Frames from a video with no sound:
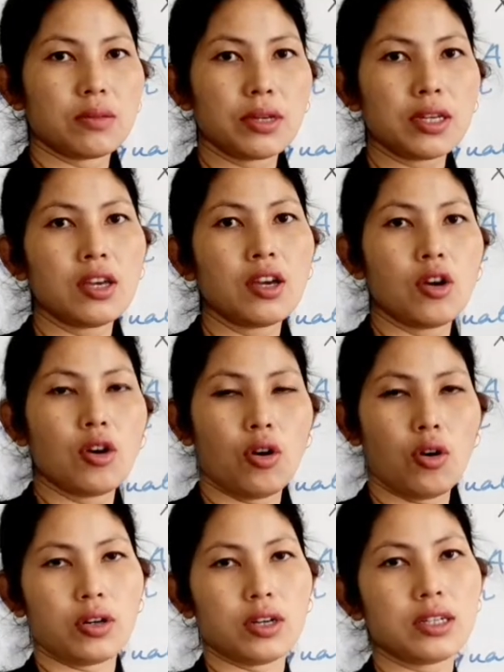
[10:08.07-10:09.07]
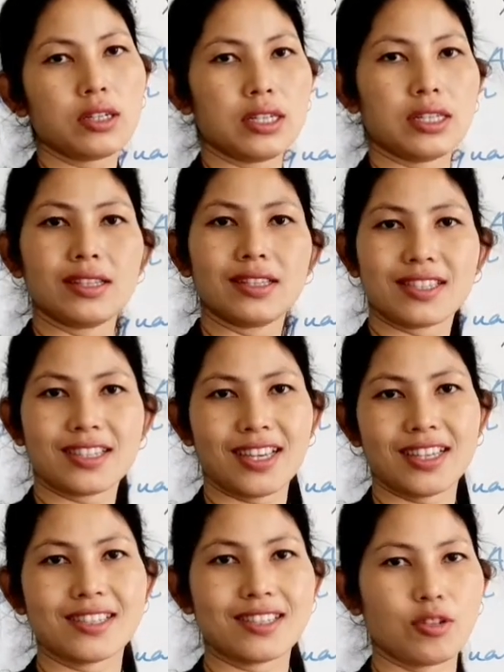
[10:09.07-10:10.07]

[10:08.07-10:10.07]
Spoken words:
may occur in this case.